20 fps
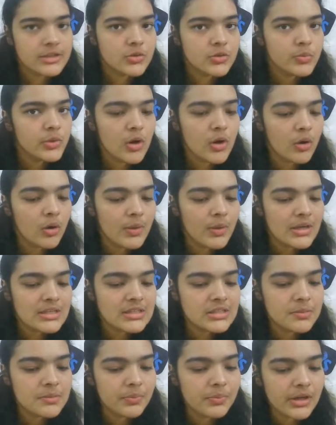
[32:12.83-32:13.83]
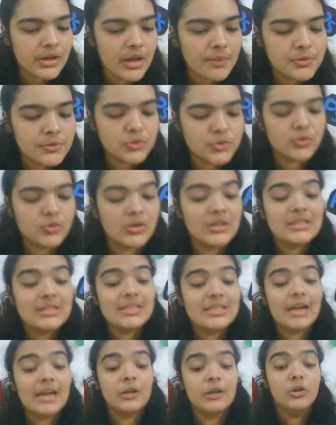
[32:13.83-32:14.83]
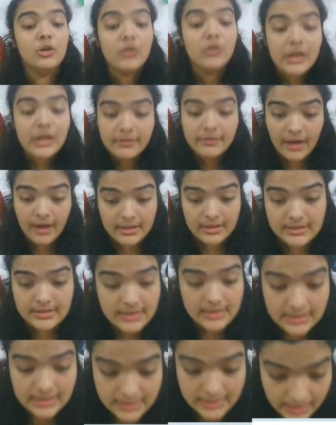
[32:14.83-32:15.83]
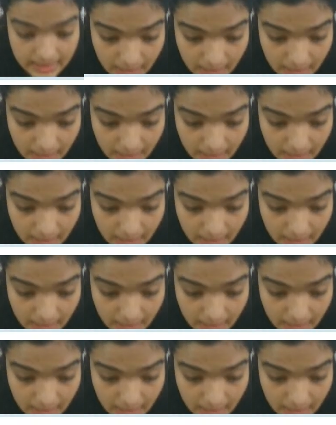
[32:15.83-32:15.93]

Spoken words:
So we'll always bring up tutorials that look advanced, things that